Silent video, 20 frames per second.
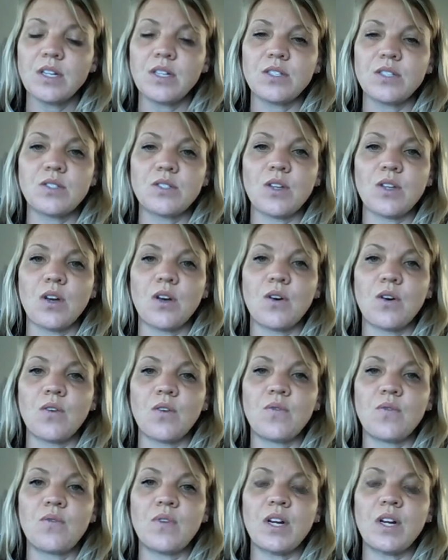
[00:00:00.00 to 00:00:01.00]

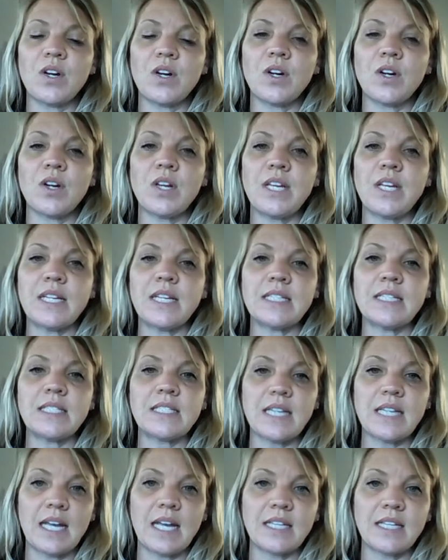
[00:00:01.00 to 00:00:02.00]
So very
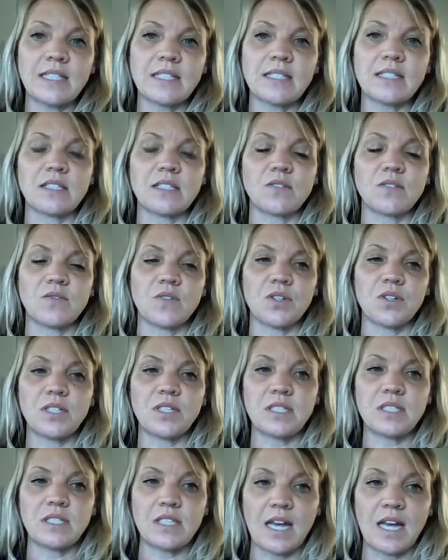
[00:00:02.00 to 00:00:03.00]
intense is very
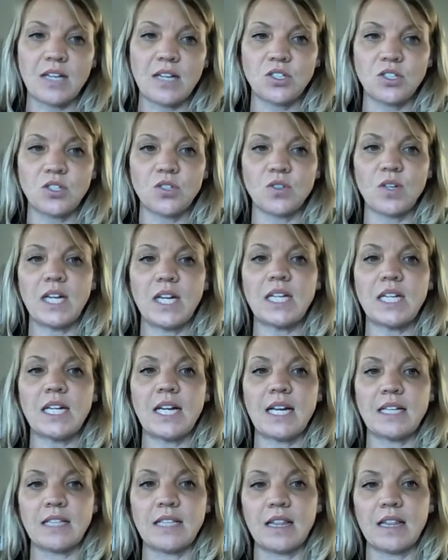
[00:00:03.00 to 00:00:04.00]
saturated,
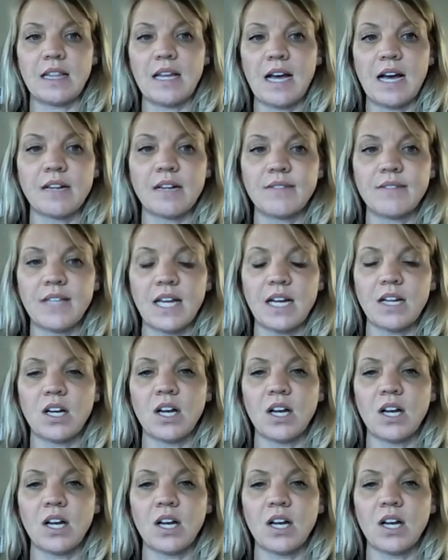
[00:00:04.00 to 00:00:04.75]
has a lot of that